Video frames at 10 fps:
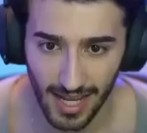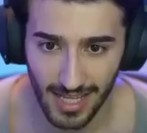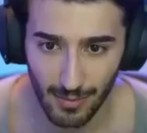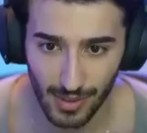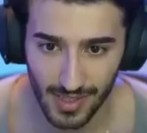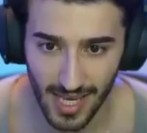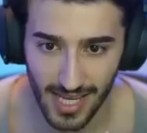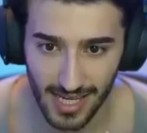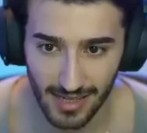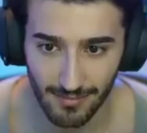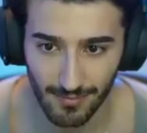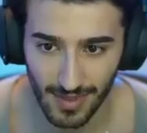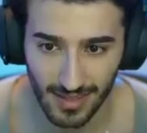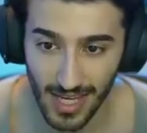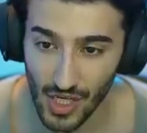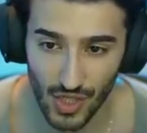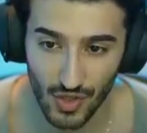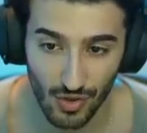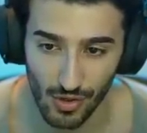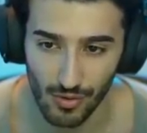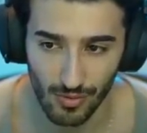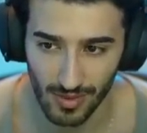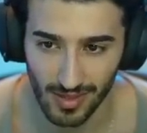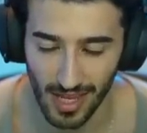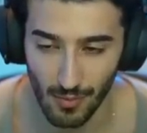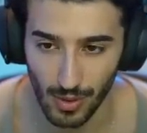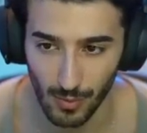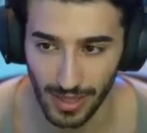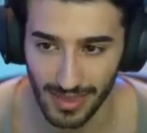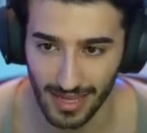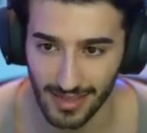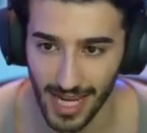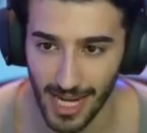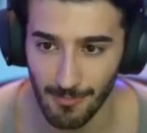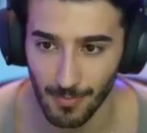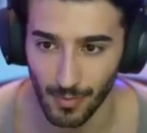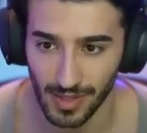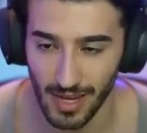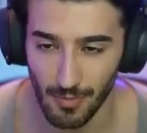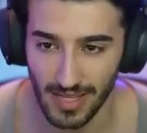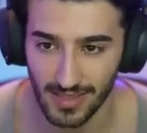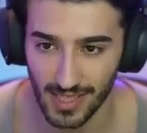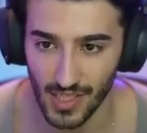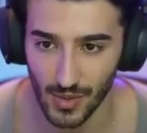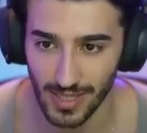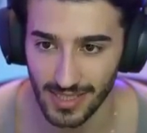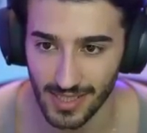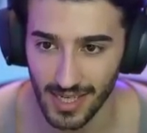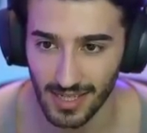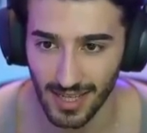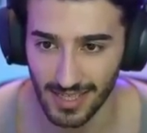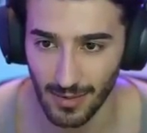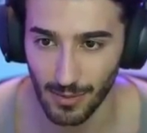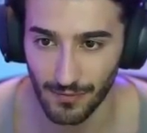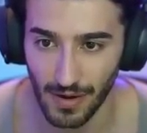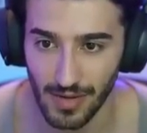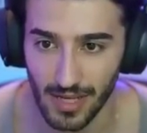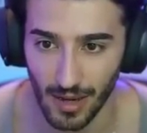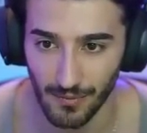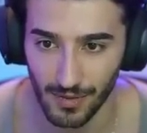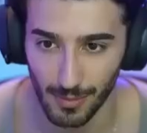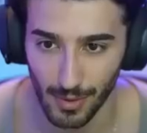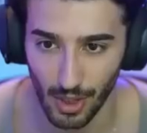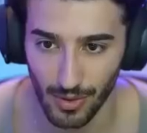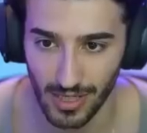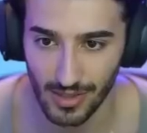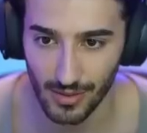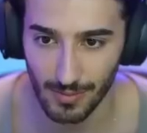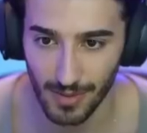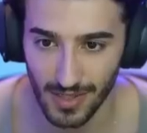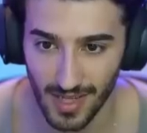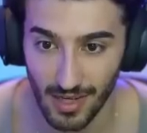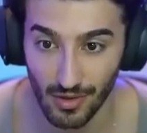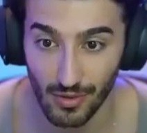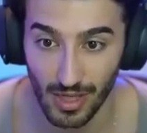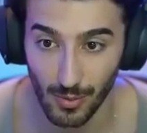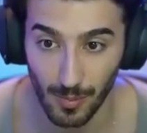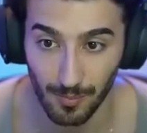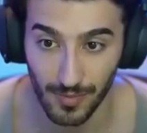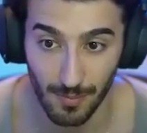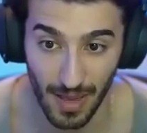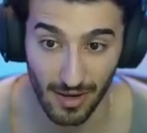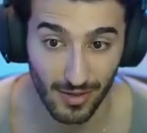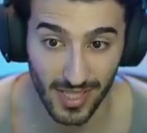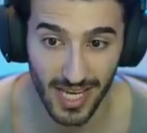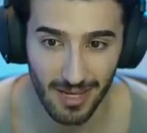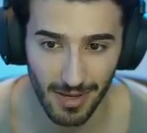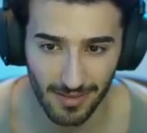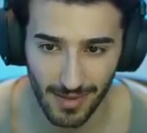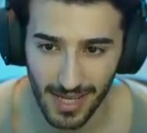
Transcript: he was saying that they just knew that they would win that game when they went into it. Like, they were very comfortable going into it because they knew they were the better team. And